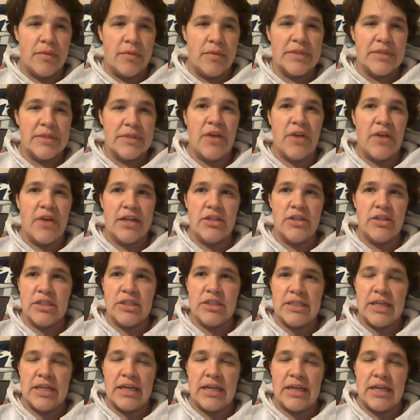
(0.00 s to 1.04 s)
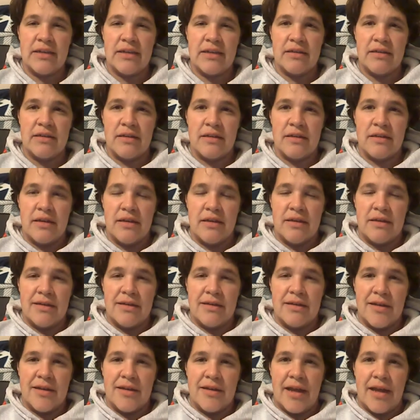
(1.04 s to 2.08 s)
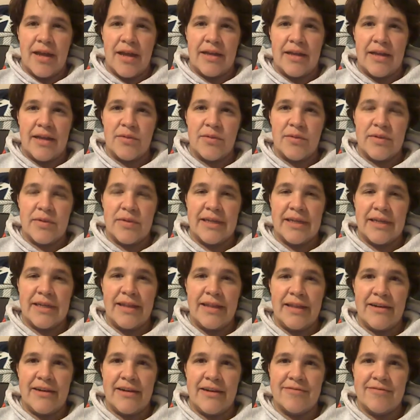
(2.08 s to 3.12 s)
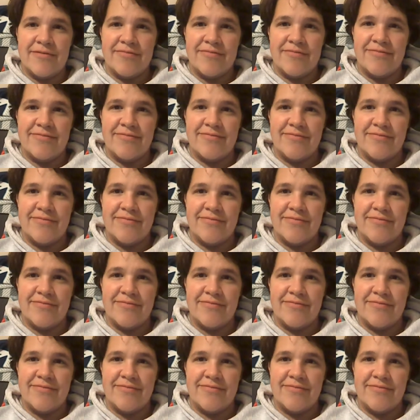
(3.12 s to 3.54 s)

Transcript: It was very interesting, and we'll see you later.